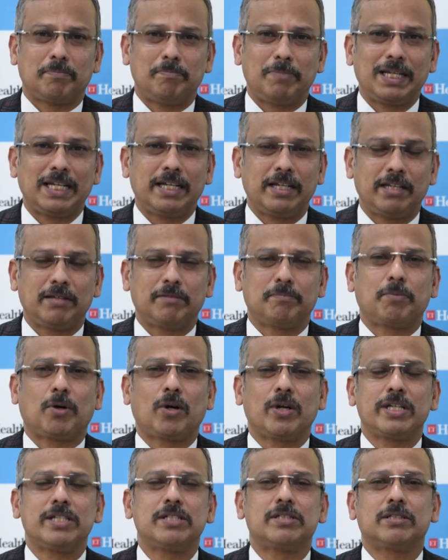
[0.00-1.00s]
bleeding
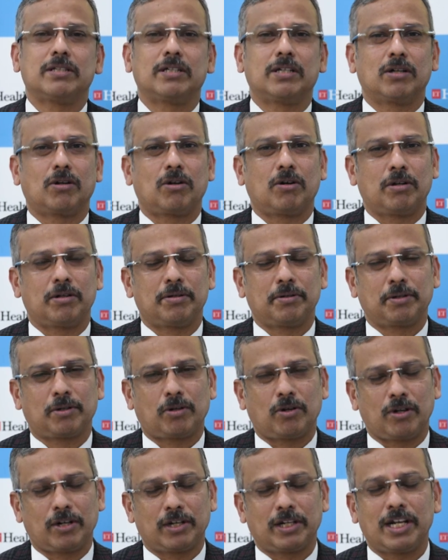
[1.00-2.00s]
points,
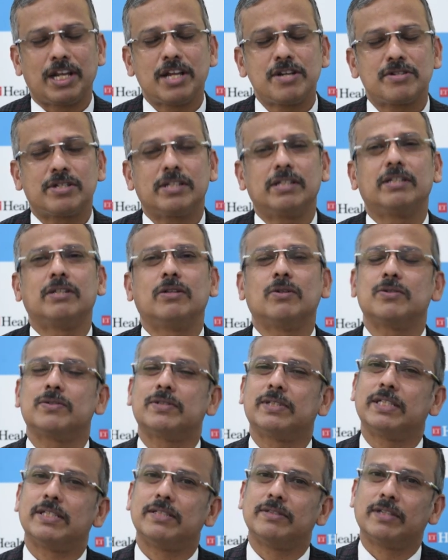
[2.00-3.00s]
coagulation. Those
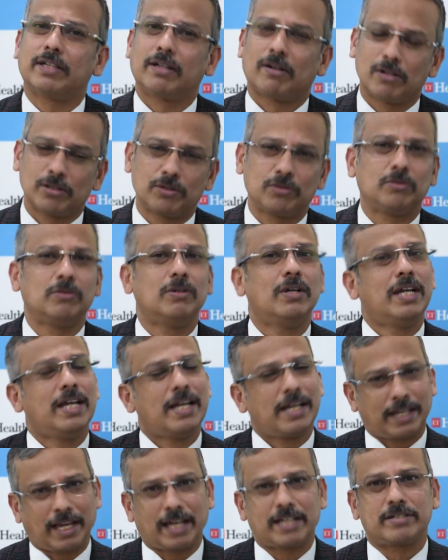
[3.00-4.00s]
things are also
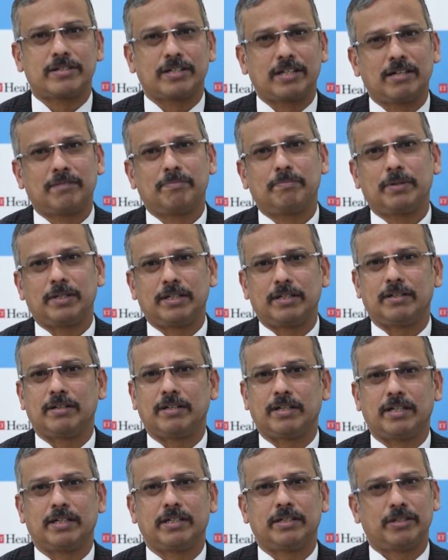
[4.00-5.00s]
catching up in
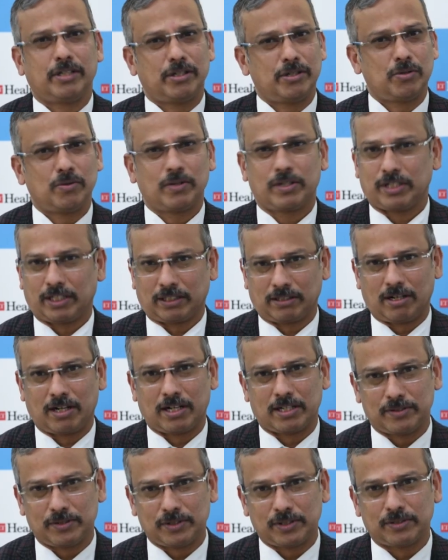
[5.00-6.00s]
the newer
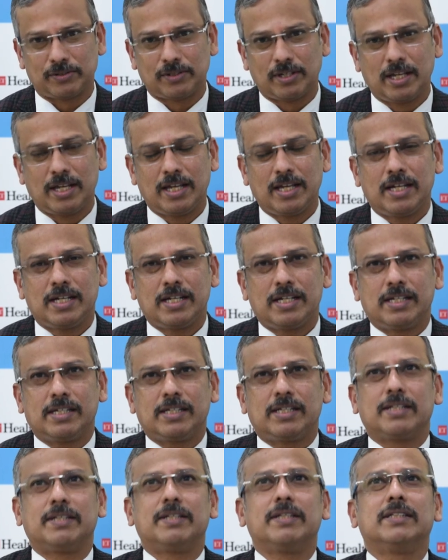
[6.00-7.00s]
technologies.
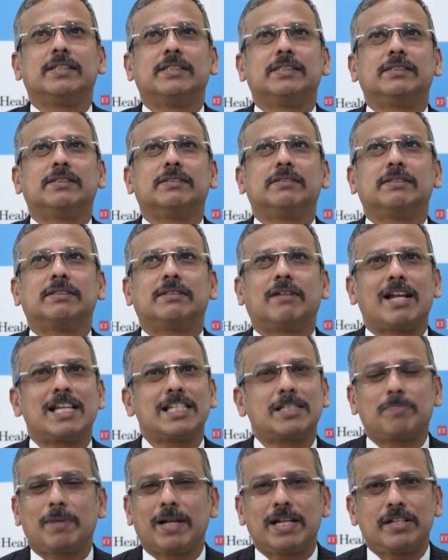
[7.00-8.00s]
The
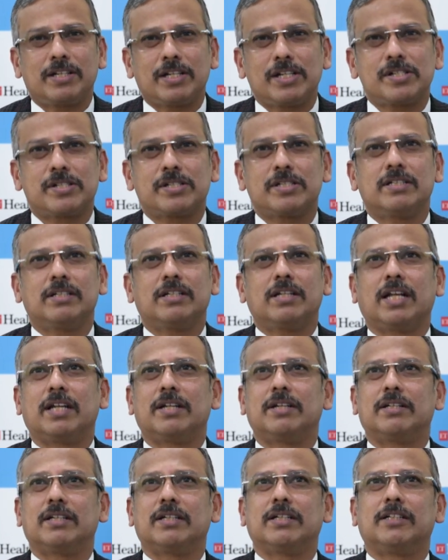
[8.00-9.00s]
transplantation
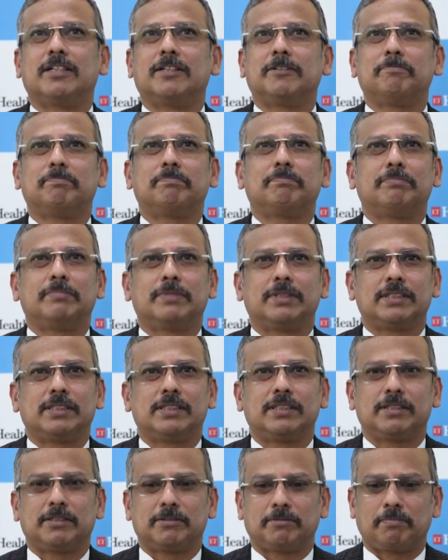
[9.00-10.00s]
and
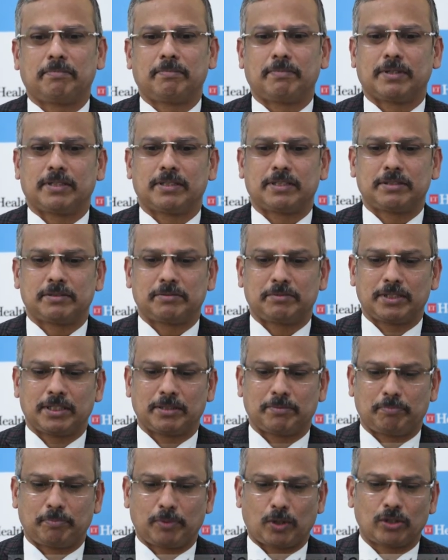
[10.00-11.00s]

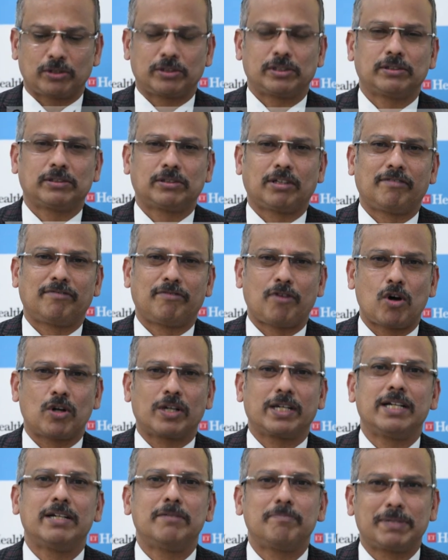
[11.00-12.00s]
the process of
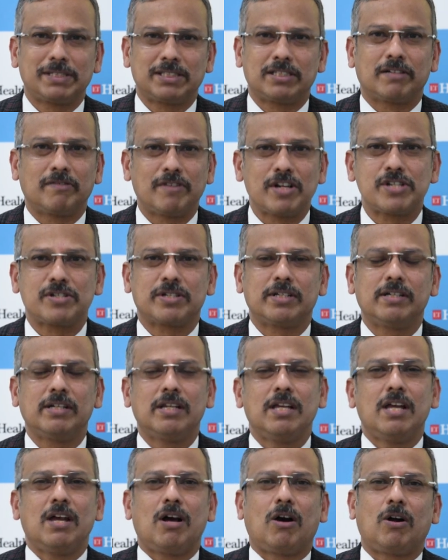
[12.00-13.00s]
organ preservation,
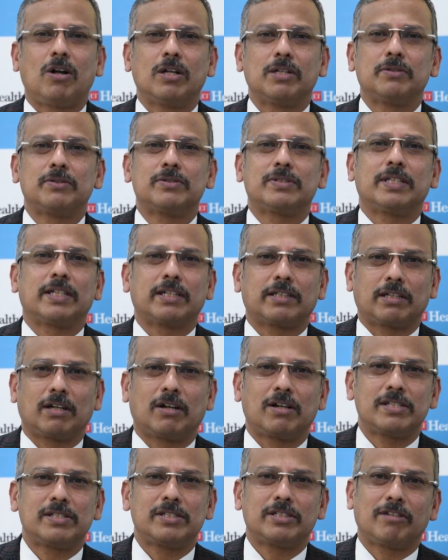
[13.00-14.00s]
all those
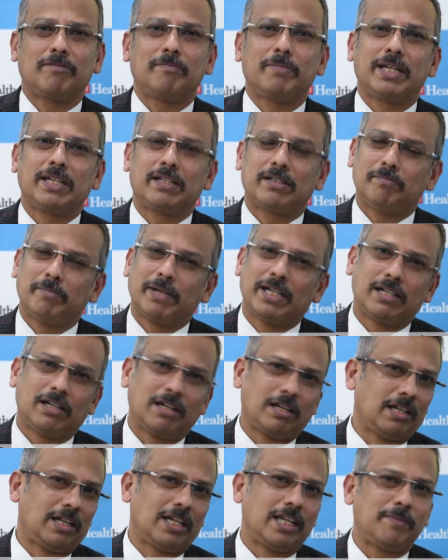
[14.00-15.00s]
technologies have made
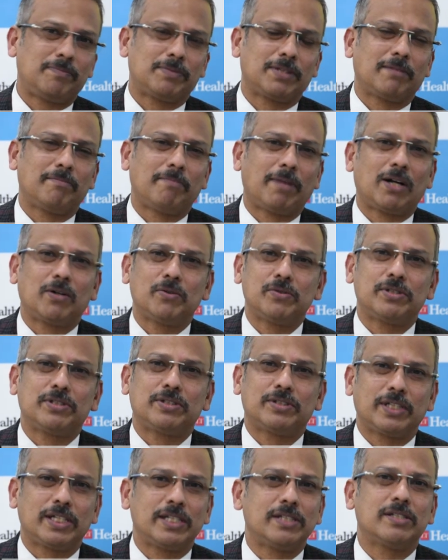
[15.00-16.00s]
leaps and
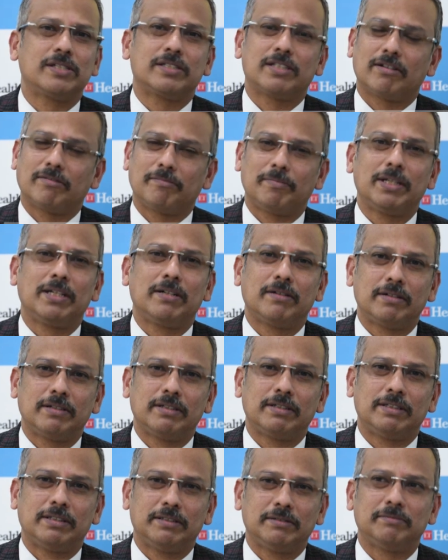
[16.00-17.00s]
bounds. Changes have been
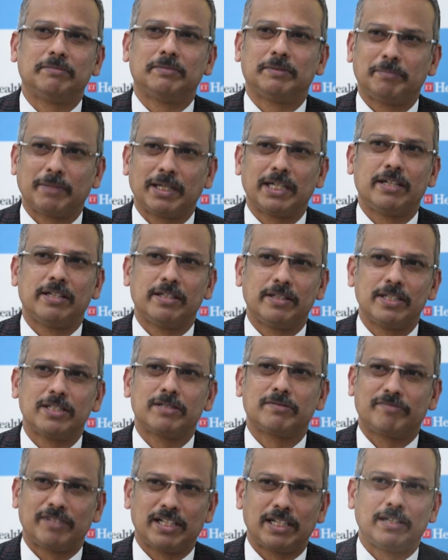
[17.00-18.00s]
made in
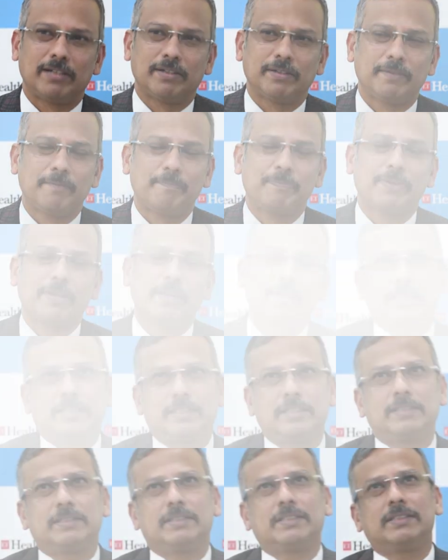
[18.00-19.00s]
this field.
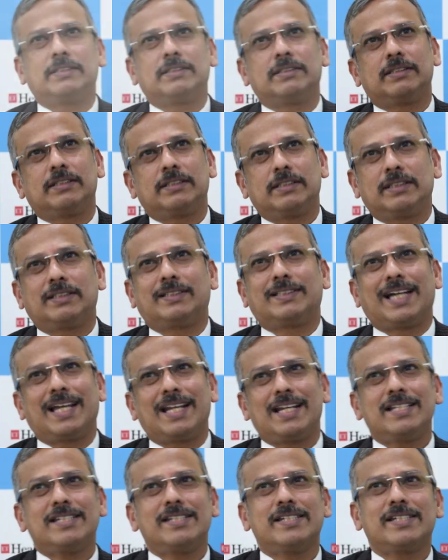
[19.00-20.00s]
The
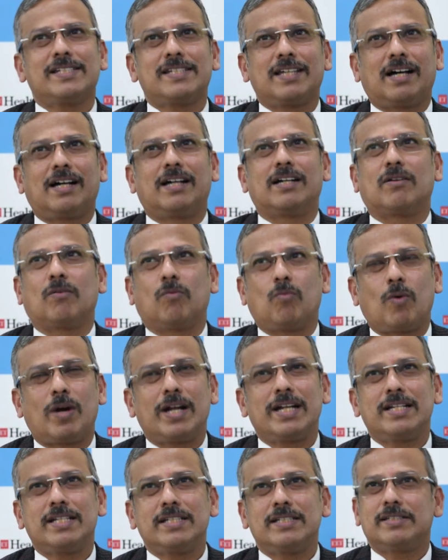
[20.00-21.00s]
challenges are,
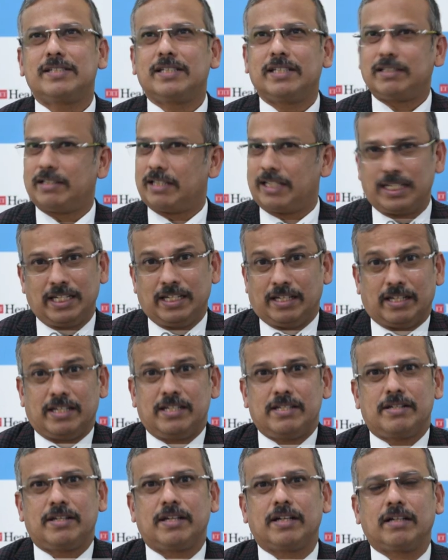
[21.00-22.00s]
one is in
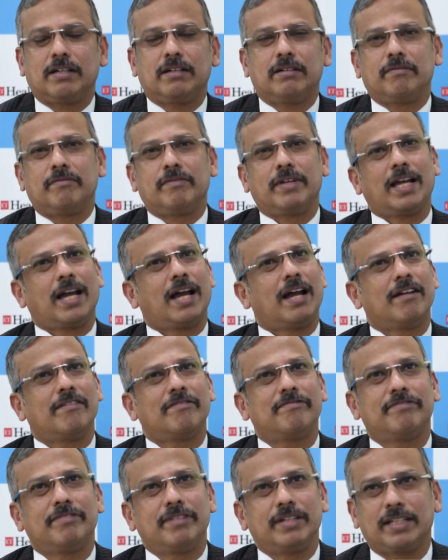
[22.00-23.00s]
India, we
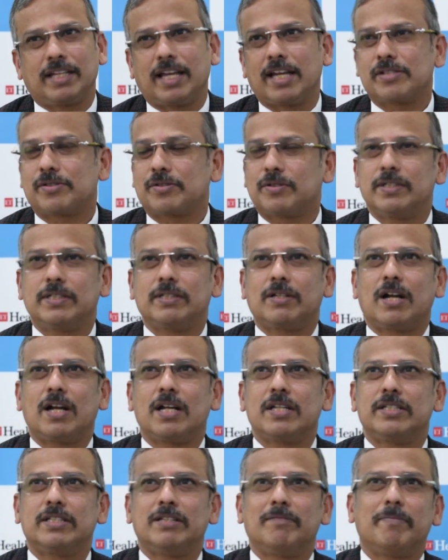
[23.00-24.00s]
have in
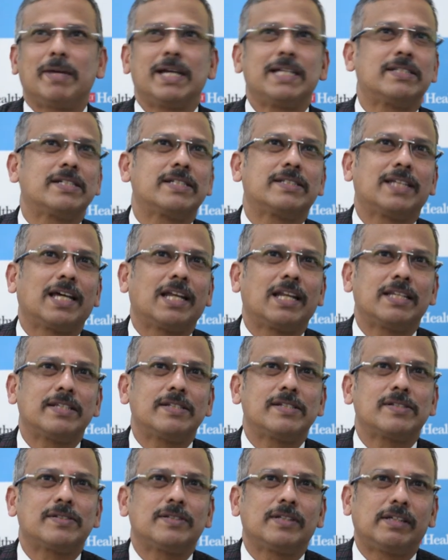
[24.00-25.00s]
gastroenterology, the major
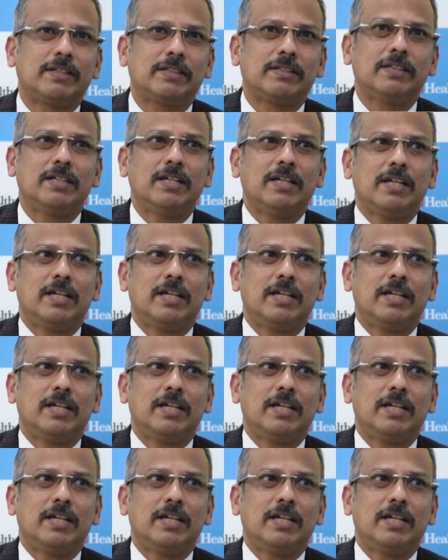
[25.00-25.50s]
challenges are